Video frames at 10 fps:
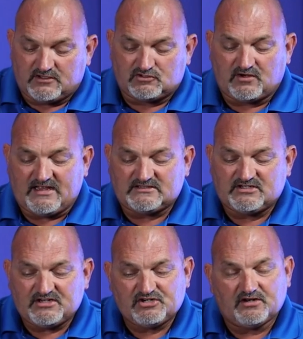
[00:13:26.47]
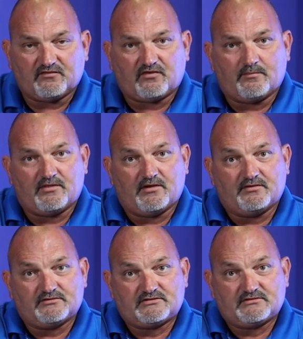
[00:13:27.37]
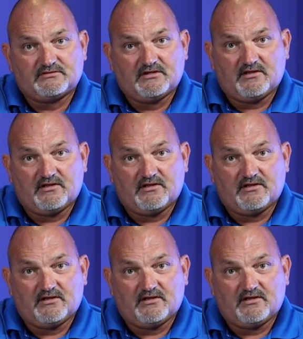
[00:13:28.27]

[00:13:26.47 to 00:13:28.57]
the transition from those,